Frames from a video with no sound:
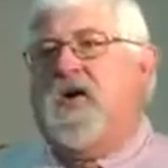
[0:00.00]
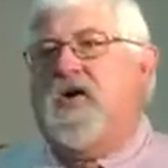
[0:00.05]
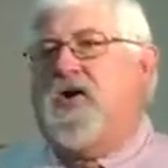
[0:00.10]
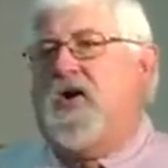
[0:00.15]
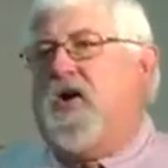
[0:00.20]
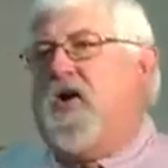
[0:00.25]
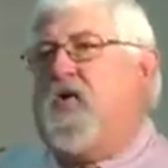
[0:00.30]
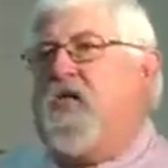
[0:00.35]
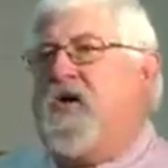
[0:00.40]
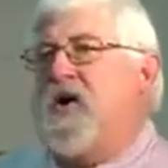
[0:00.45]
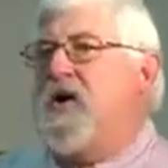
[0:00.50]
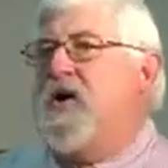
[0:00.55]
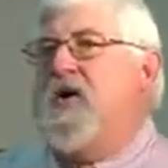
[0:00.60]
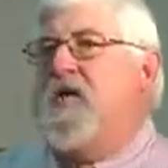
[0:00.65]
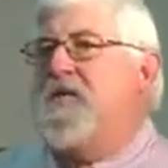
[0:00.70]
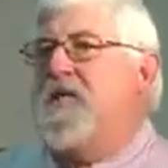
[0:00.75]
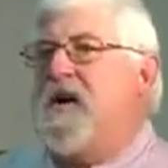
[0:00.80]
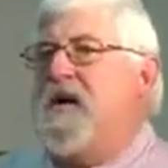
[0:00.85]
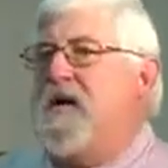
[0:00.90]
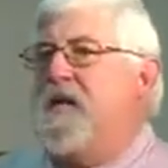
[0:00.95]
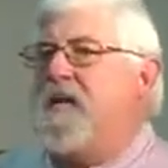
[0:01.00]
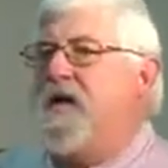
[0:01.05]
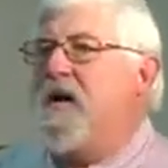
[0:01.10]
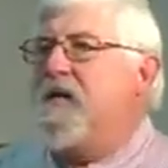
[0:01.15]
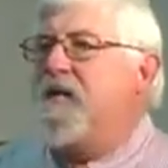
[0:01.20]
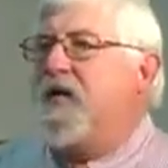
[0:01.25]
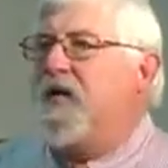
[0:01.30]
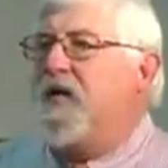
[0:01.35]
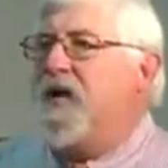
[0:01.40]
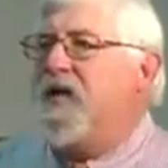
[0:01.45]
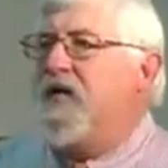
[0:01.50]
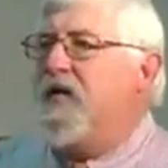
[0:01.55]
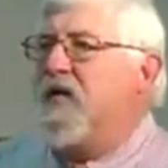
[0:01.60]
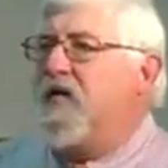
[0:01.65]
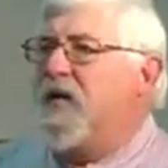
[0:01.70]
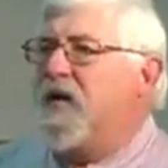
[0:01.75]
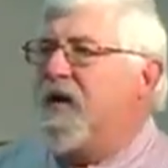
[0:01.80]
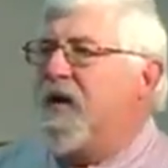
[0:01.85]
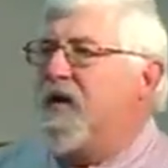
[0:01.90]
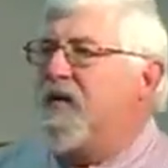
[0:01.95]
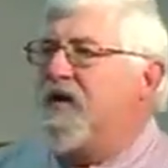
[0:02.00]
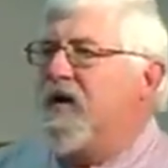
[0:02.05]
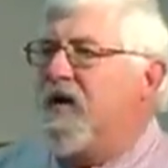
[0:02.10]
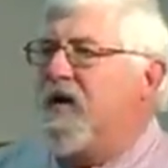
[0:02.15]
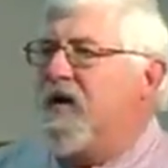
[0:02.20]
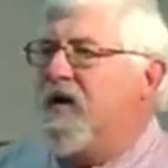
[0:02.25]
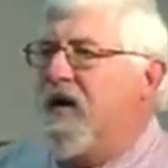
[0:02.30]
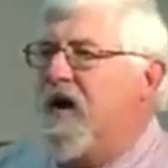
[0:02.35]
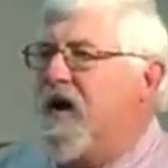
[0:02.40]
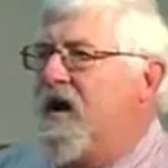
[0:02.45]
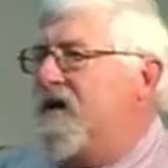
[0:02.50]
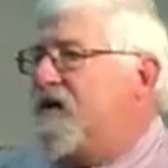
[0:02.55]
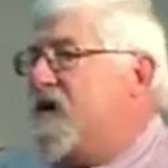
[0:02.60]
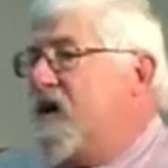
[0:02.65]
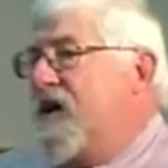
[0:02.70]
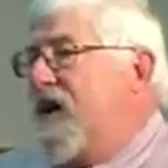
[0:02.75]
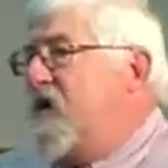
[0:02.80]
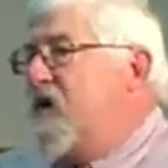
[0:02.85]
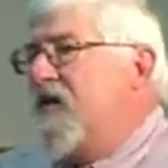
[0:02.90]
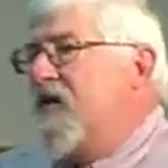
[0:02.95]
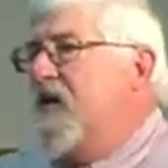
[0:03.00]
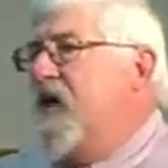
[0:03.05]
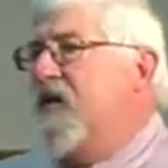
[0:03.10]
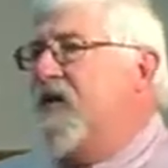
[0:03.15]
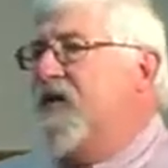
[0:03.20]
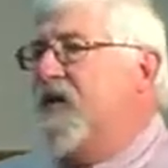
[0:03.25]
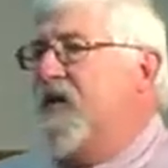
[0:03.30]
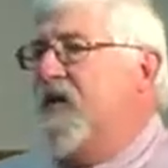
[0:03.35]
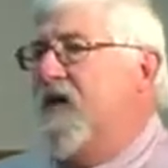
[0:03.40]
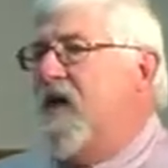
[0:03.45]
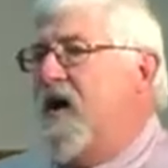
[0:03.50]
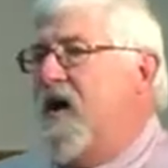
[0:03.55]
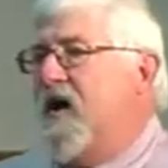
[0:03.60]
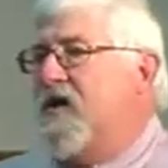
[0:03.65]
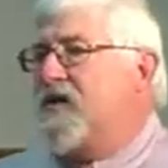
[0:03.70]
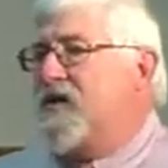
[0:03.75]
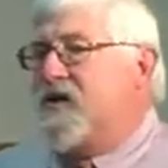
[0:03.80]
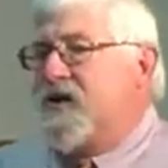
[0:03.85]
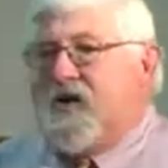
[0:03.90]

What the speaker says: You know, we know many people in the world that are lost, and they don't know they're lost.